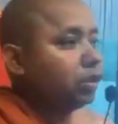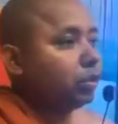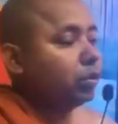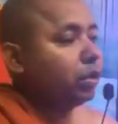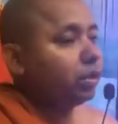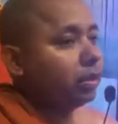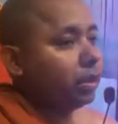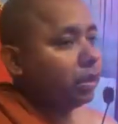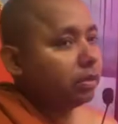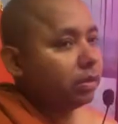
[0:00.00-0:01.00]

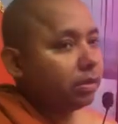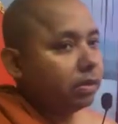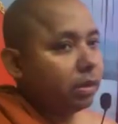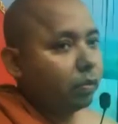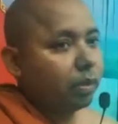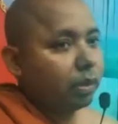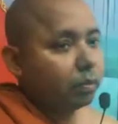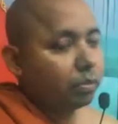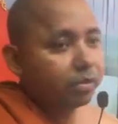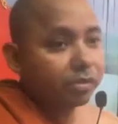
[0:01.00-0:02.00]
Sudatta is the one
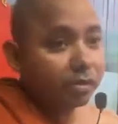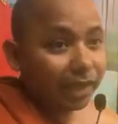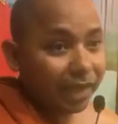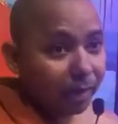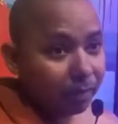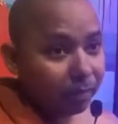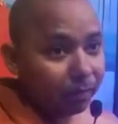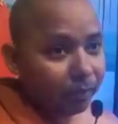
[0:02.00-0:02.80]
person name